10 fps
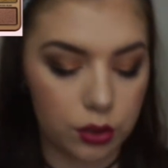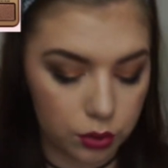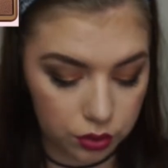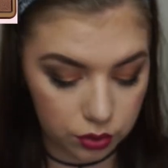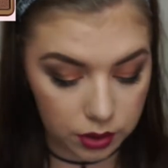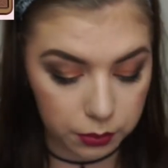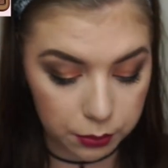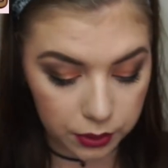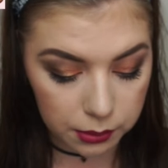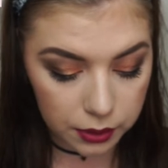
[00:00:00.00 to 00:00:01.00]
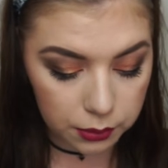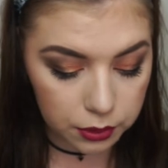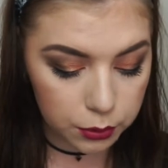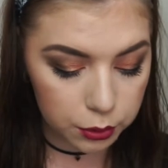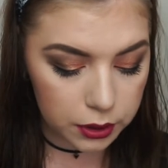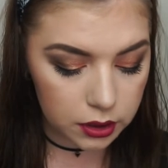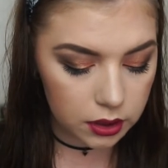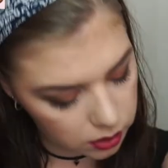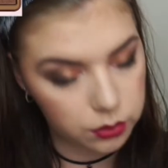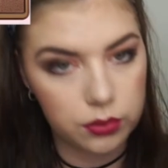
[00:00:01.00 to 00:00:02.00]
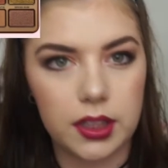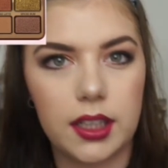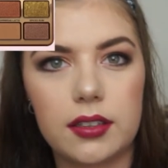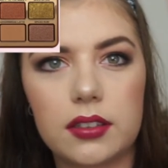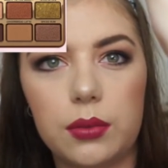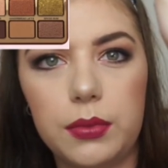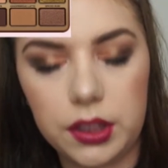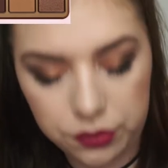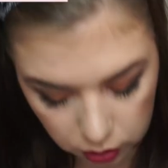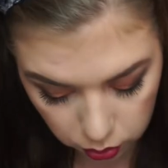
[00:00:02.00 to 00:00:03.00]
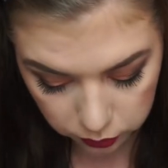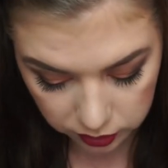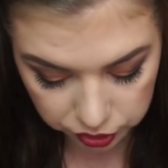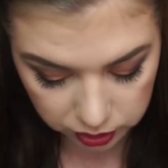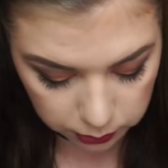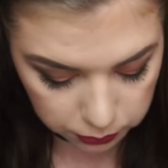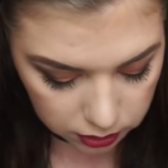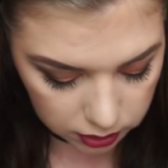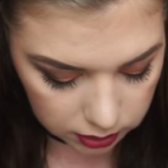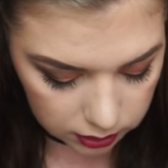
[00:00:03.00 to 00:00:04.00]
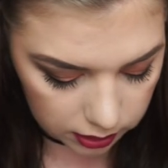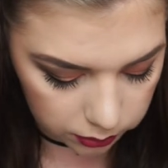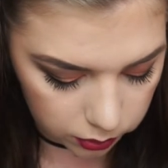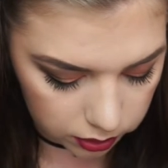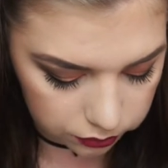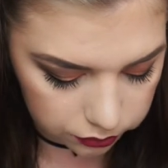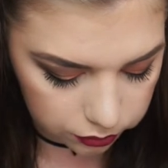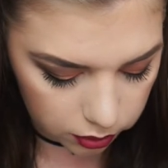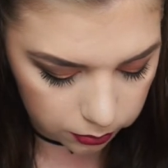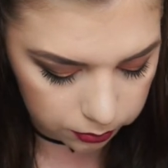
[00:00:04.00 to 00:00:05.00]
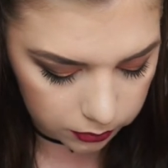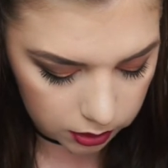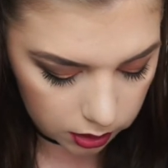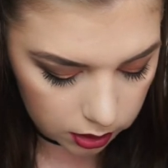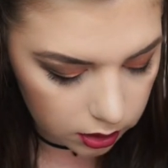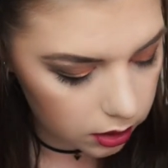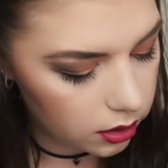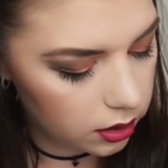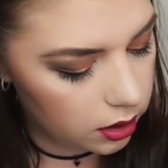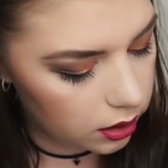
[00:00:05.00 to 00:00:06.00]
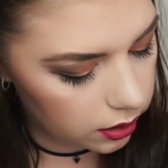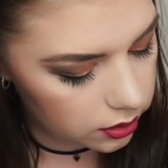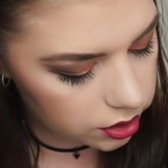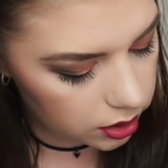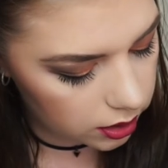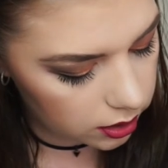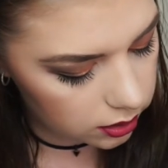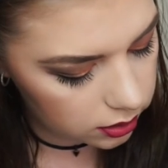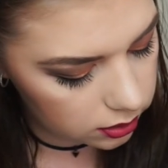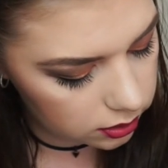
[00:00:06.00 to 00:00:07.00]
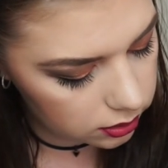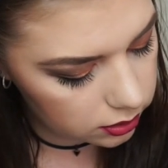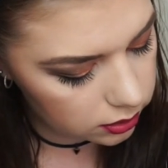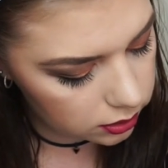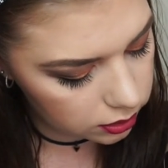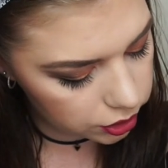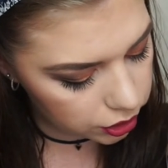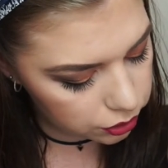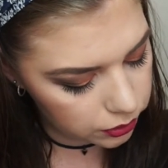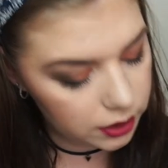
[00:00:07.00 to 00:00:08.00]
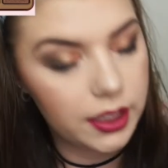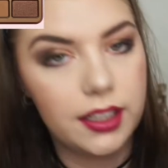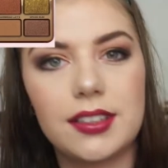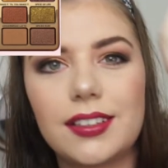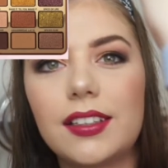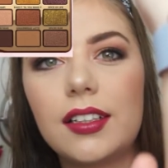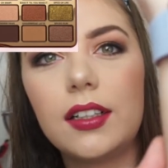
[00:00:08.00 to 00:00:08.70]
use to set my primer at the moment. Oh, there's some leftover shimmer in that one from the other shade. Just realized.